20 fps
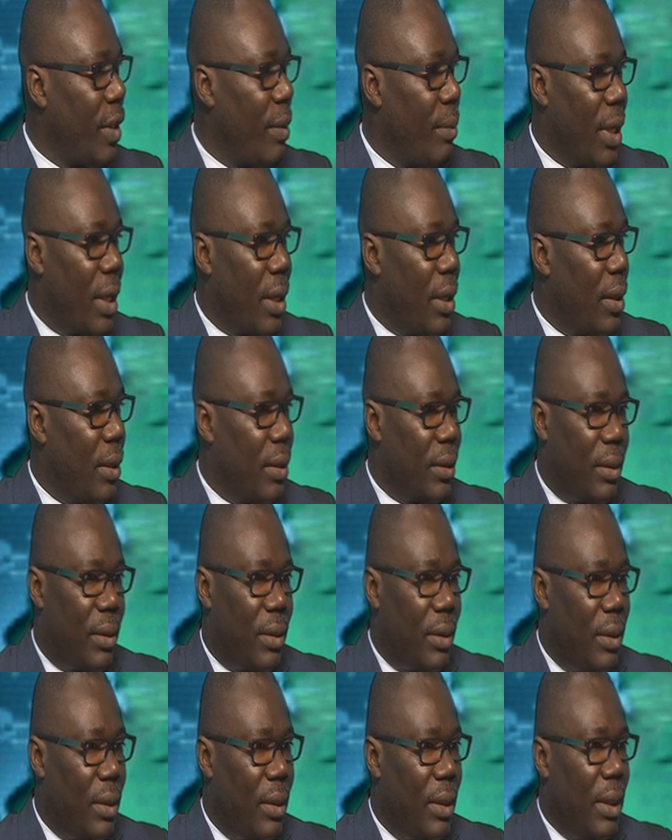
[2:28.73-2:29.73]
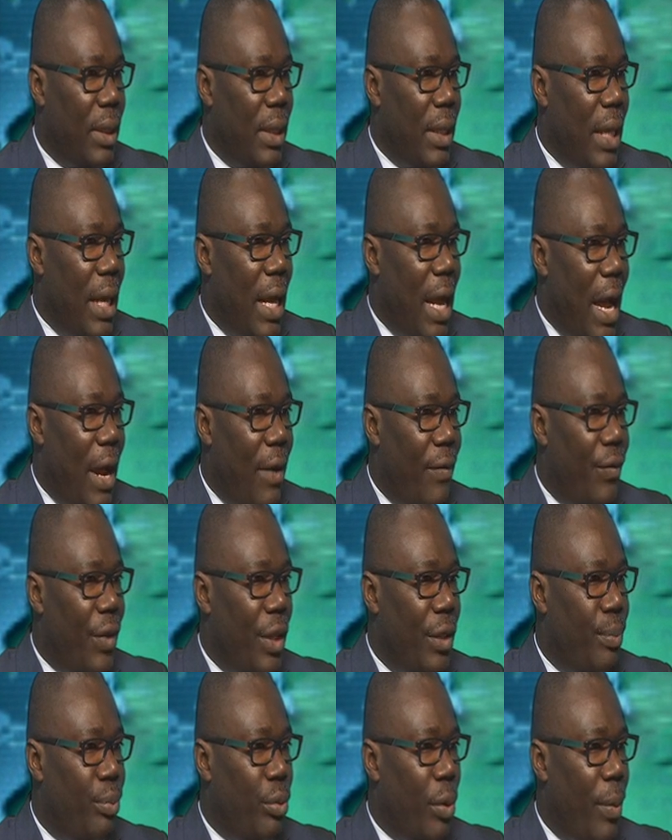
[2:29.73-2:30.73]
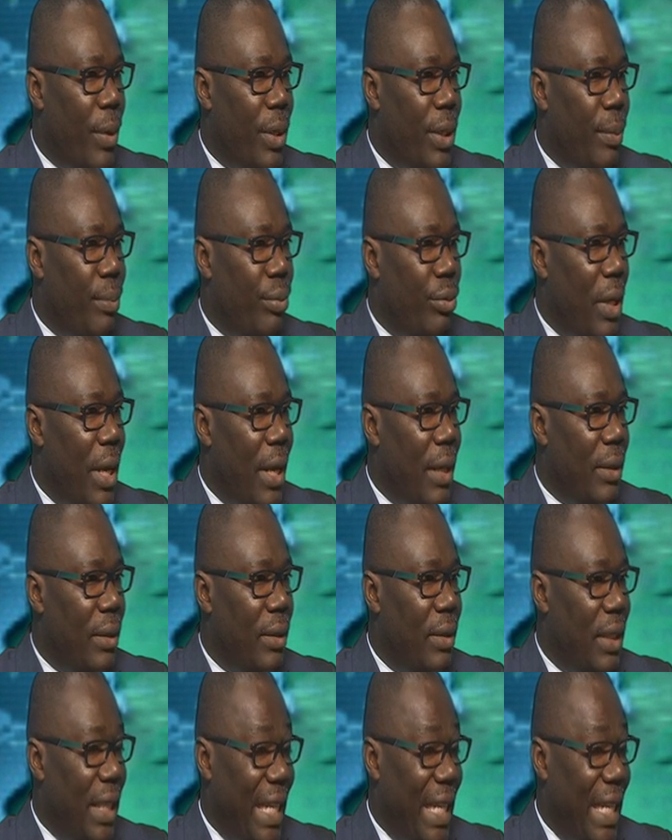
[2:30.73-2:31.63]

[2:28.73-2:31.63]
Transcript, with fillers: because average property price